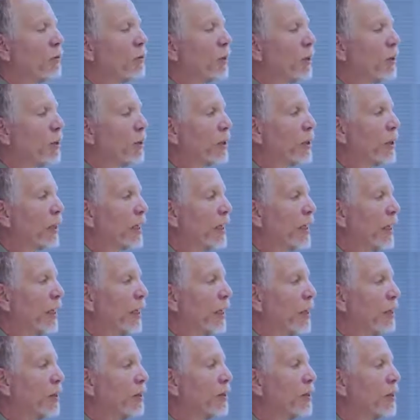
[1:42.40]
When we look at
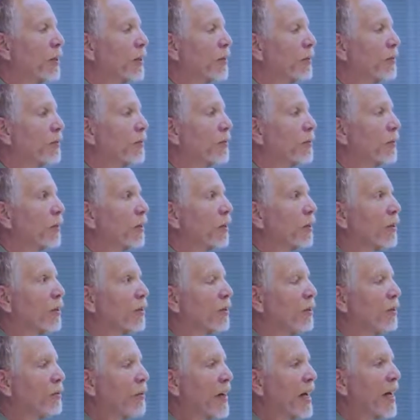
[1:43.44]
the
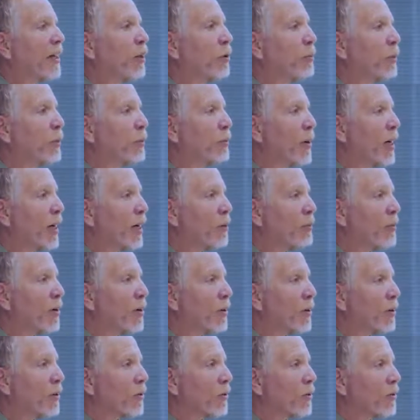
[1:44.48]
available
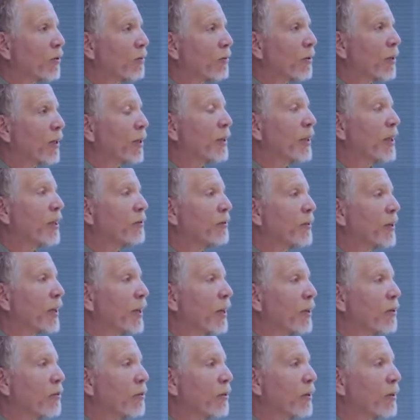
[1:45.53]
biomarkers for
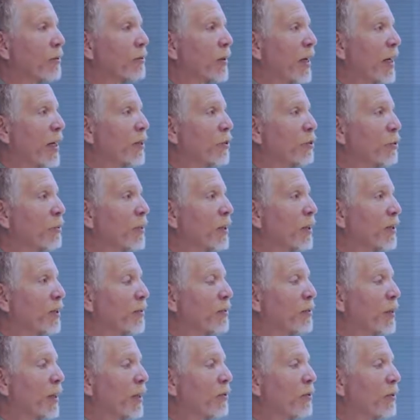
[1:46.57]
identification and management
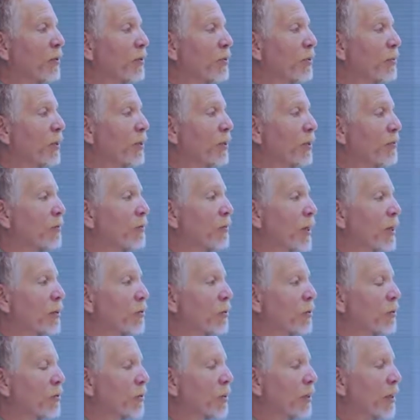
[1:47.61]
of patients with
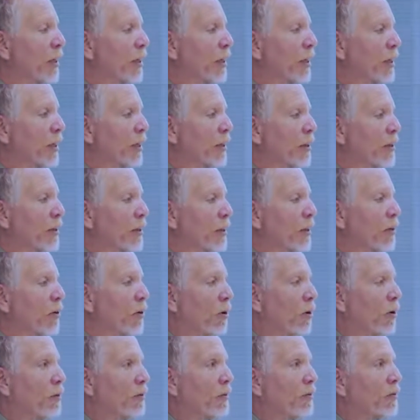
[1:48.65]
infections, there
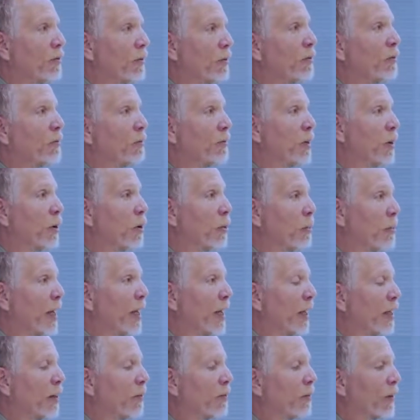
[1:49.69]
are
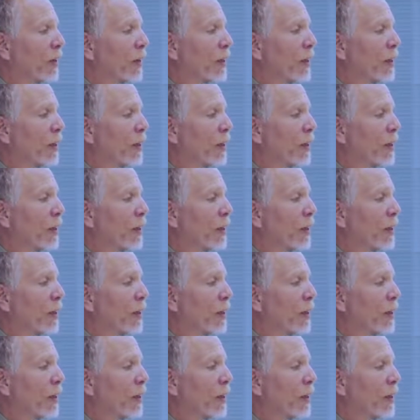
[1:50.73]
many.